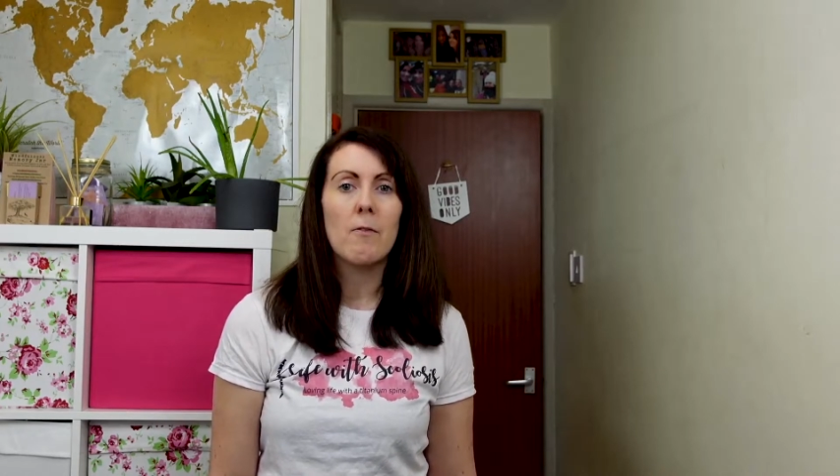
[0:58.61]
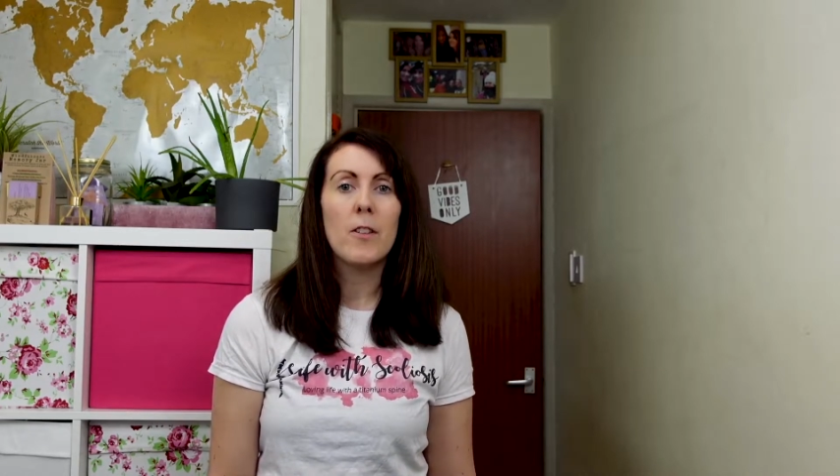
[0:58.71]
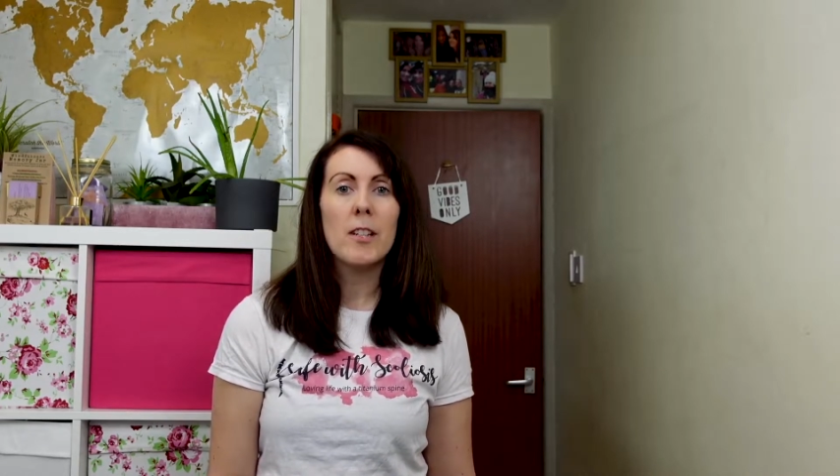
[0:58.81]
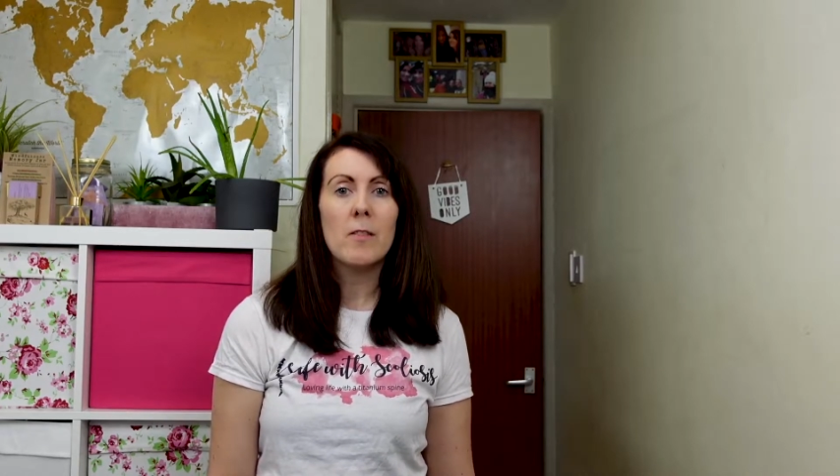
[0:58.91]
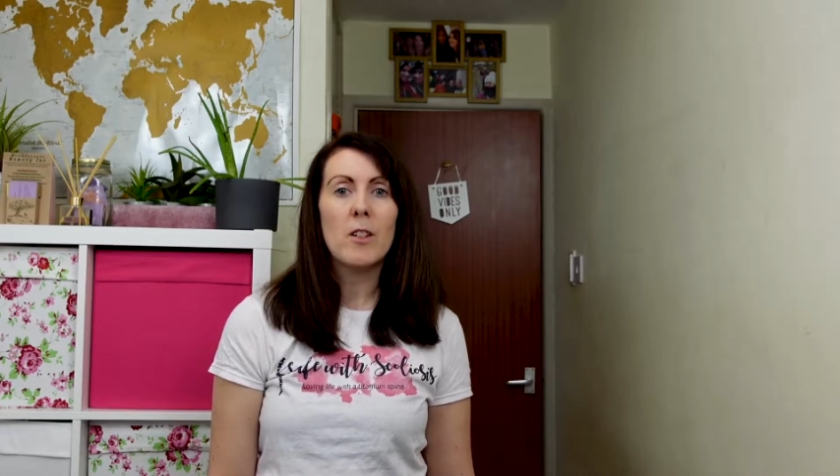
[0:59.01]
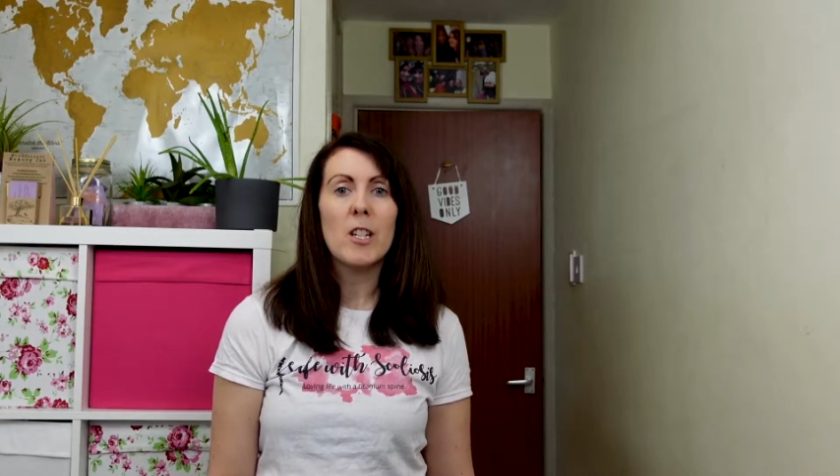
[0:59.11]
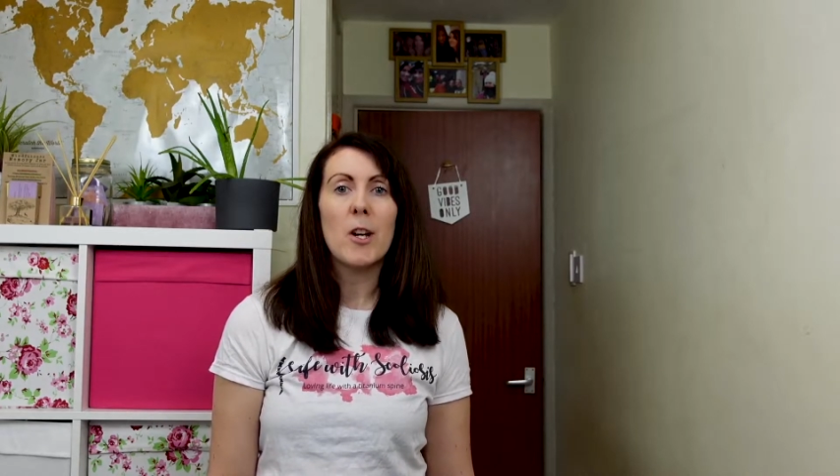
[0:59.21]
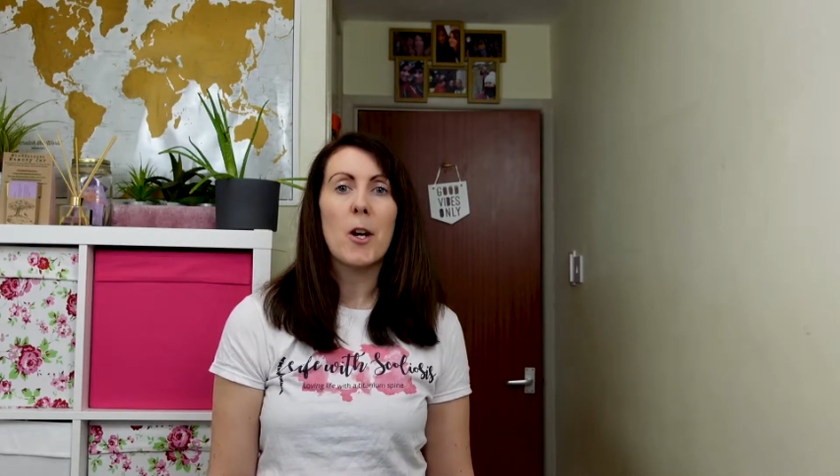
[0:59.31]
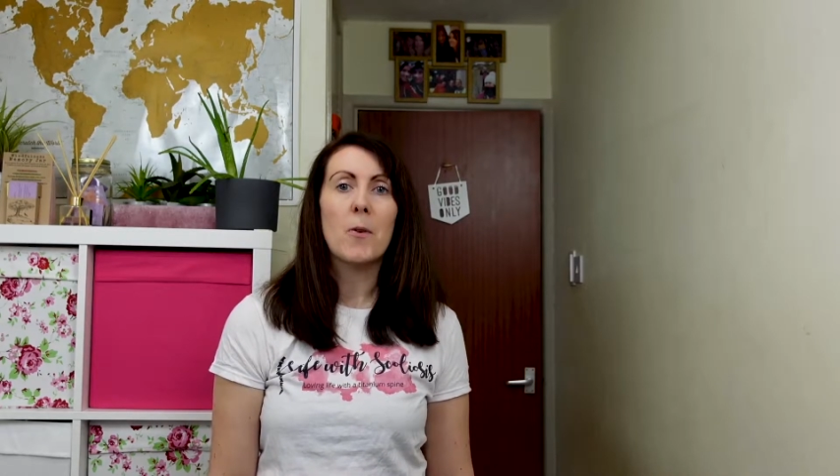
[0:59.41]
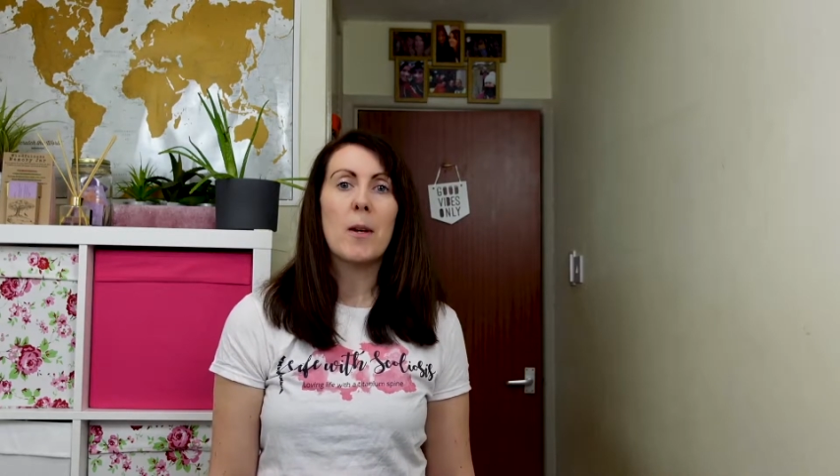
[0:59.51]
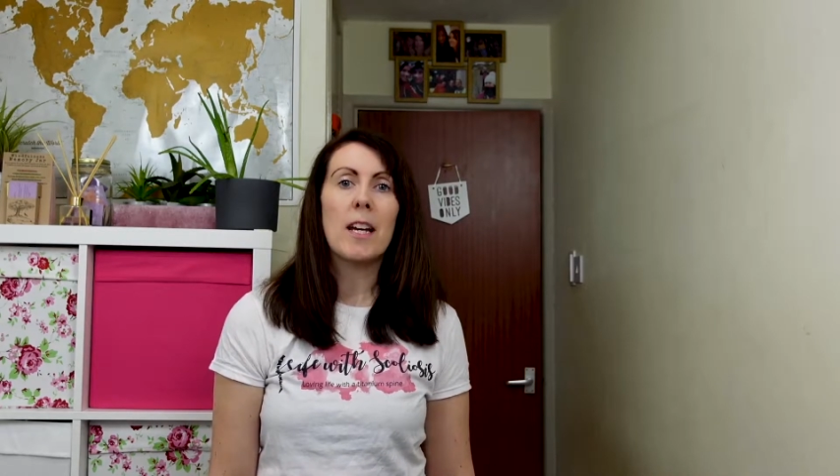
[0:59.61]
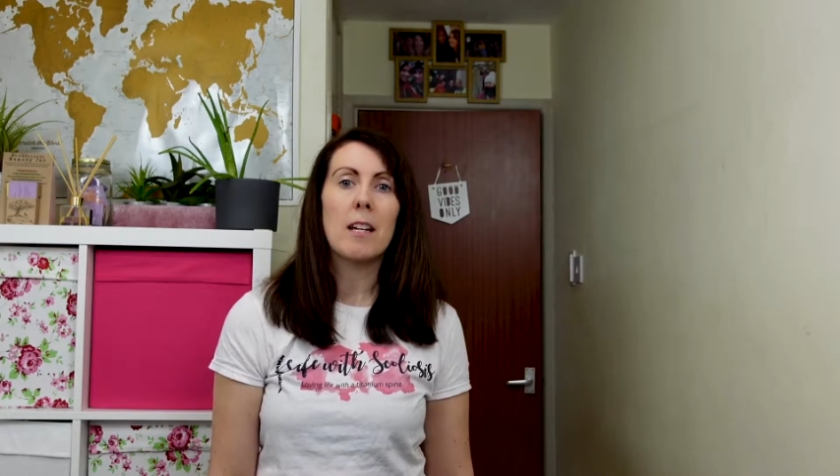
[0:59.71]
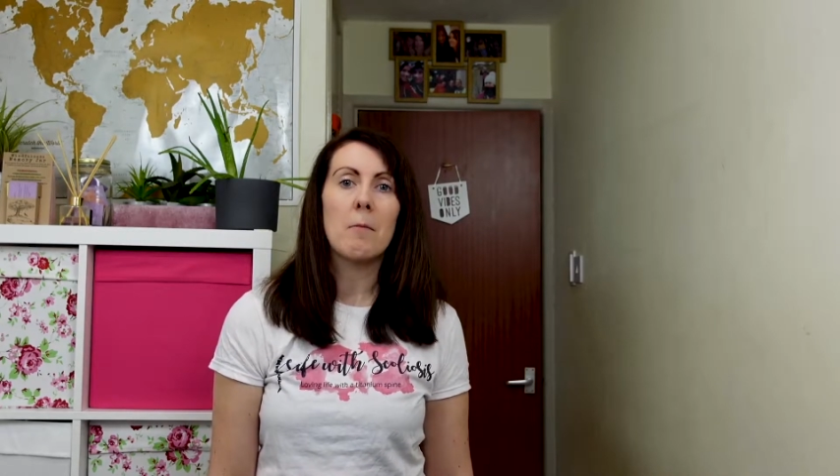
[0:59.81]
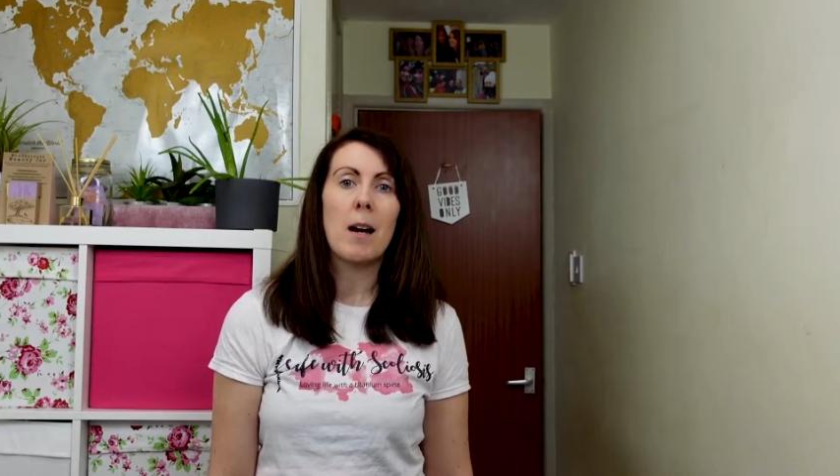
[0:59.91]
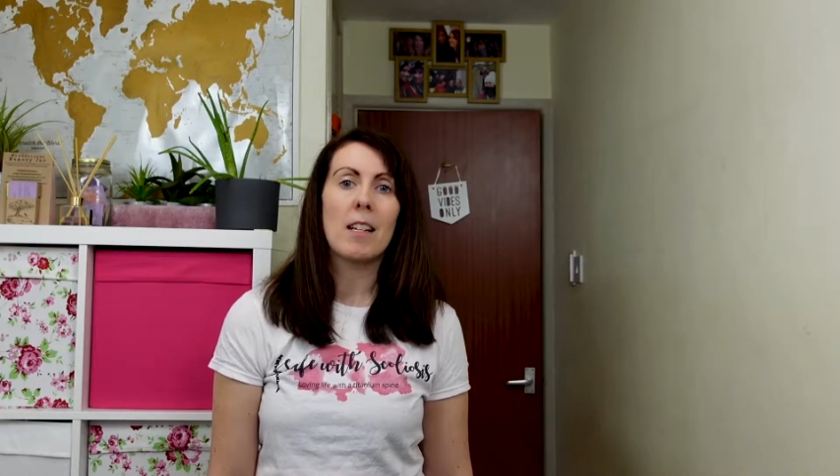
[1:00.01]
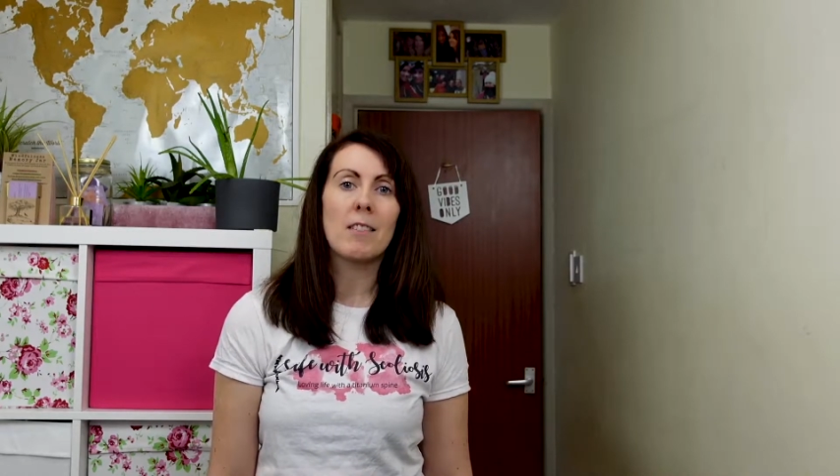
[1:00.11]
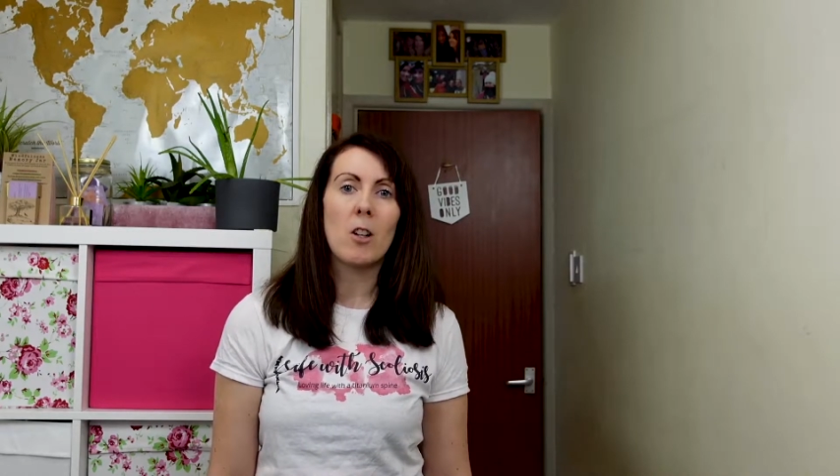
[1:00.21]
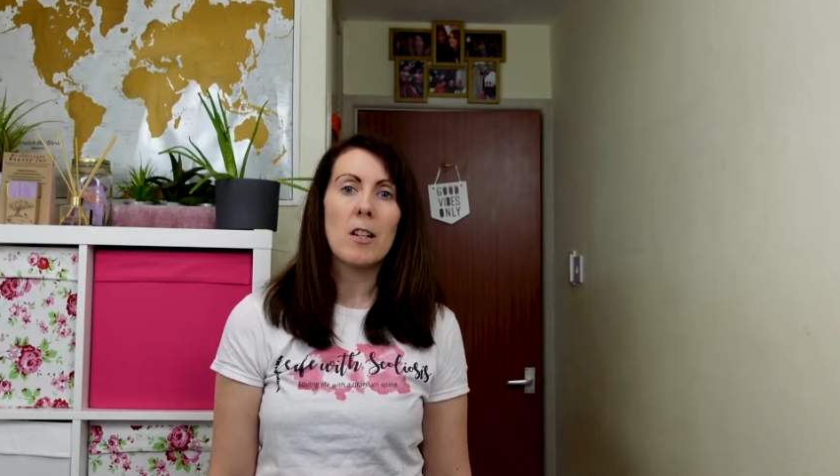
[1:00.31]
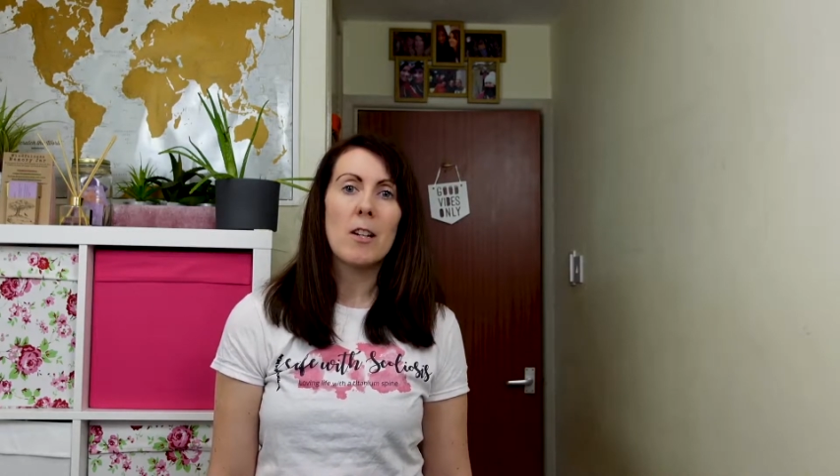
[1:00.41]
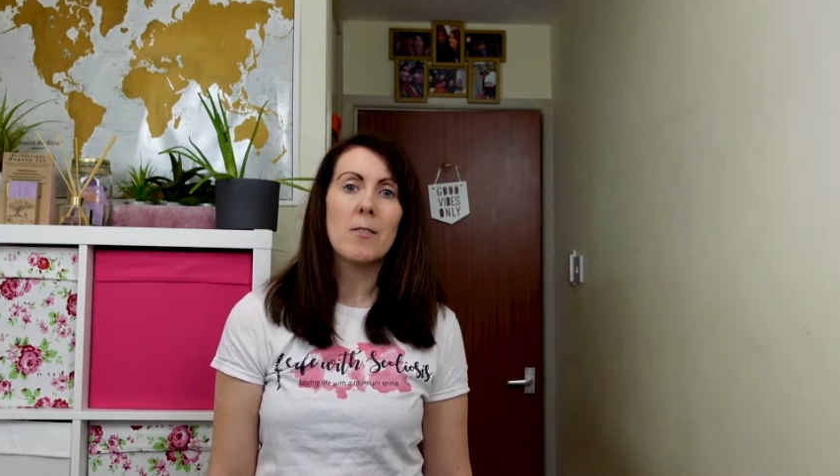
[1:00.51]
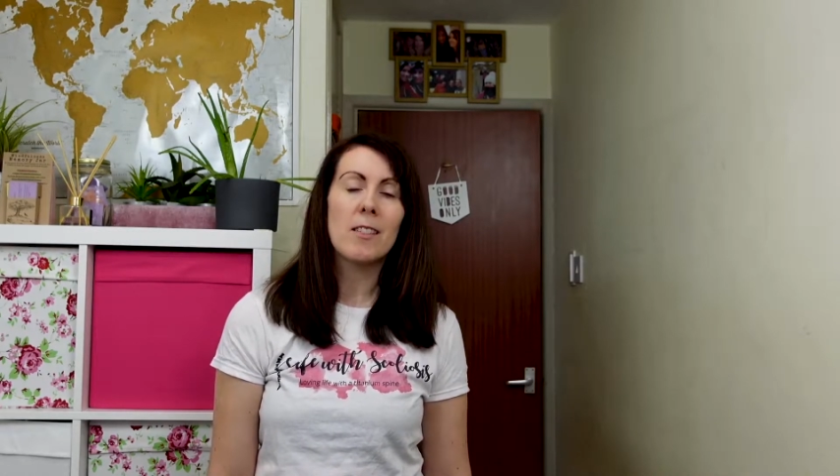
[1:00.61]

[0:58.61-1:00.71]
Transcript: first video in my scoliosis